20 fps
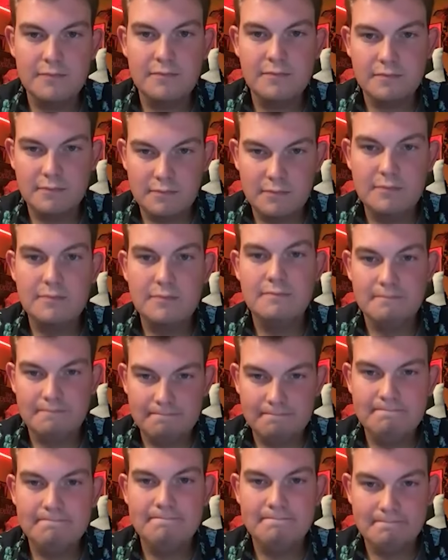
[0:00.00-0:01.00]
I, I
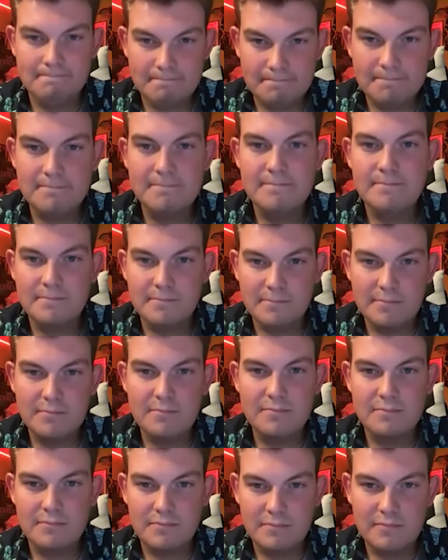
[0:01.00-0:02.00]
can't believe they haven't had
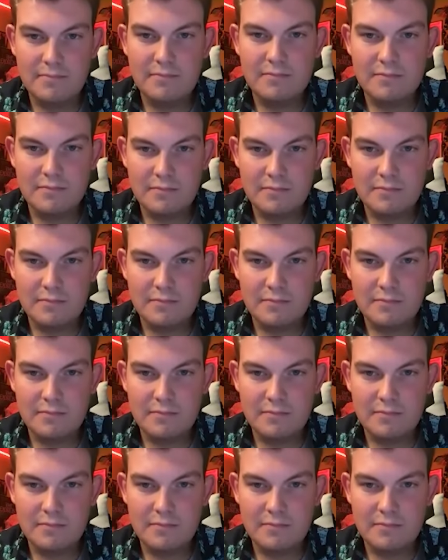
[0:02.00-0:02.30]
one yet.